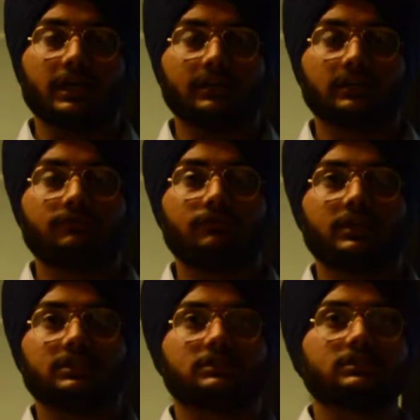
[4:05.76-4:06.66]
In the
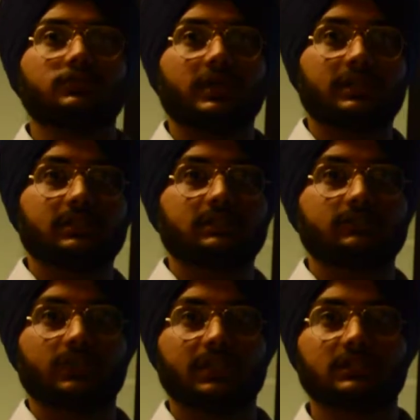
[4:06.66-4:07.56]
first,
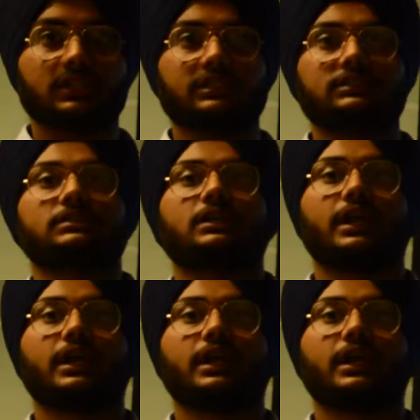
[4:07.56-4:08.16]
strategize.